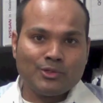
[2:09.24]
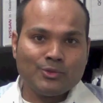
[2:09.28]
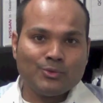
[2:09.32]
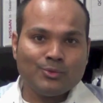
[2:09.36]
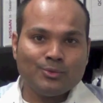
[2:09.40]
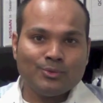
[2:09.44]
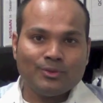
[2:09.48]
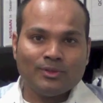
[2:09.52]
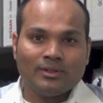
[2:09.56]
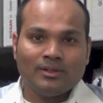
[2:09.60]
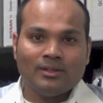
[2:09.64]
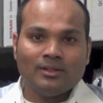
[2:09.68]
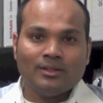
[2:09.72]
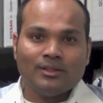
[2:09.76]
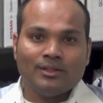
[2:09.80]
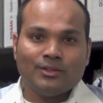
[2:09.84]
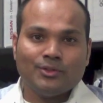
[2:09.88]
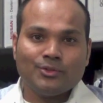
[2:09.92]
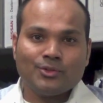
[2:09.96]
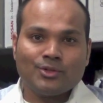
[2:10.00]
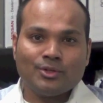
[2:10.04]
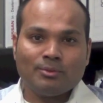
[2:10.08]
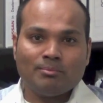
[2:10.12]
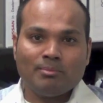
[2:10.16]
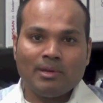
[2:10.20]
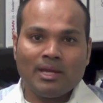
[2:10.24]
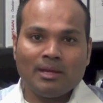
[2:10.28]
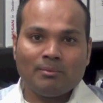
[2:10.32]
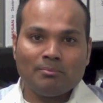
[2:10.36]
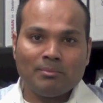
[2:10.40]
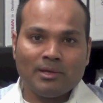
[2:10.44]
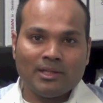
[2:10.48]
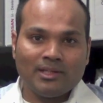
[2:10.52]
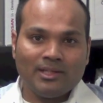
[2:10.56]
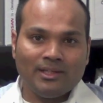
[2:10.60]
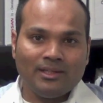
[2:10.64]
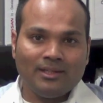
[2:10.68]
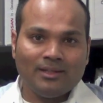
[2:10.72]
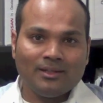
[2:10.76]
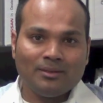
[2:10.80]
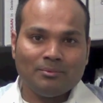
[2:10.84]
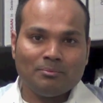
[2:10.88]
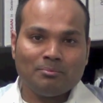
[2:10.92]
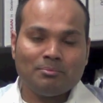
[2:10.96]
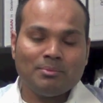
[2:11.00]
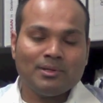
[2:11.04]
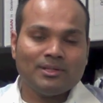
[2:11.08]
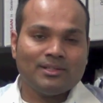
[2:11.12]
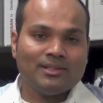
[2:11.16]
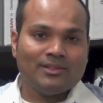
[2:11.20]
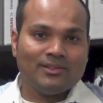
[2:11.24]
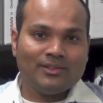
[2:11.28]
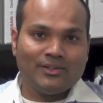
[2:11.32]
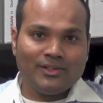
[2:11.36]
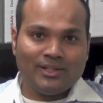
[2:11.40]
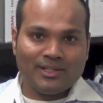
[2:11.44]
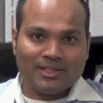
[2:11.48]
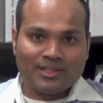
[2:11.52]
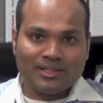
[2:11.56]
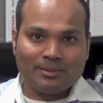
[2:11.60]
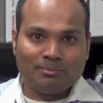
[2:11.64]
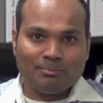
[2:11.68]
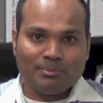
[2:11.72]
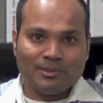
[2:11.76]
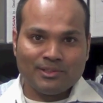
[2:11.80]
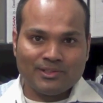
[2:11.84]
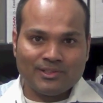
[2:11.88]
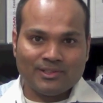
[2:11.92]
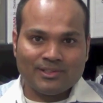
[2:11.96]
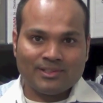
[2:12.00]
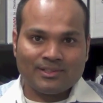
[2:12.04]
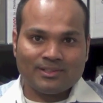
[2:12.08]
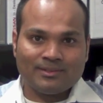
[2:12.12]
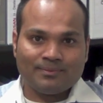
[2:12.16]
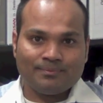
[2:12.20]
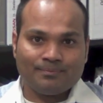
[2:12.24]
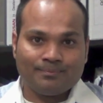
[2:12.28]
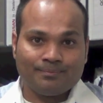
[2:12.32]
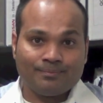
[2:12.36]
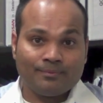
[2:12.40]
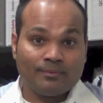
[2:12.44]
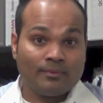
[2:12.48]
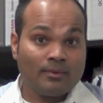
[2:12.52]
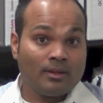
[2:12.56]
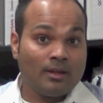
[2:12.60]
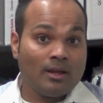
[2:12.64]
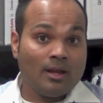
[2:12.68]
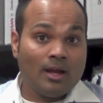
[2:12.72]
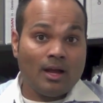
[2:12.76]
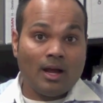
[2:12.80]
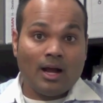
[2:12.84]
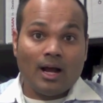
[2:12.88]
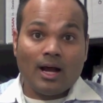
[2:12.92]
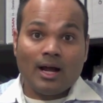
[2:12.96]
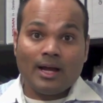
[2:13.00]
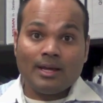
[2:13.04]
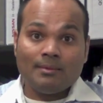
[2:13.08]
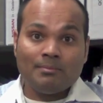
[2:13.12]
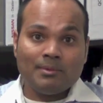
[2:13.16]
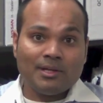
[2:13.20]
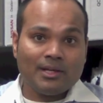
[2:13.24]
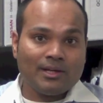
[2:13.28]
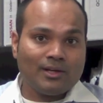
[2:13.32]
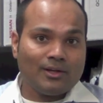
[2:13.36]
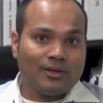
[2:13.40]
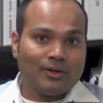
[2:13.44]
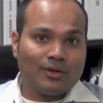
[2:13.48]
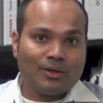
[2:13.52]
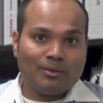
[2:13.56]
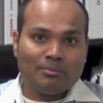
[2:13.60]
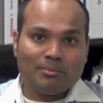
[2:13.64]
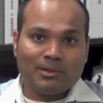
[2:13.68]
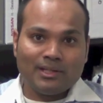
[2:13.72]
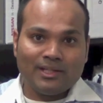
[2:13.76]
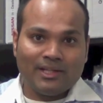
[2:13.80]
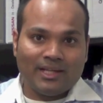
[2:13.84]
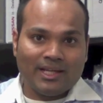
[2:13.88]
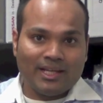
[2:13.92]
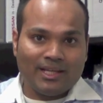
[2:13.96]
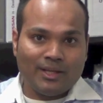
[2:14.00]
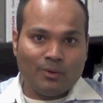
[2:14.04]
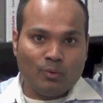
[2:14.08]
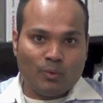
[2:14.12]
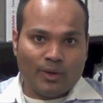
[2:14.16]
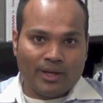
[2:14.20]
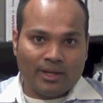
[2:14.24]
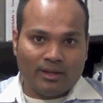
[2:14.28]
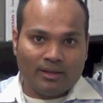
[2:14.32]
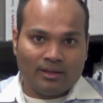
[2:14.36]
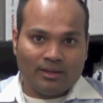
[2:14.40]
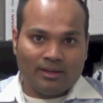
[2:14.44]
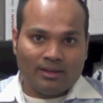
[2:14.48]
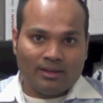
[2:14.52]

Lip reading: 2, you should make money but in dealership business. I make a lot of money anyway.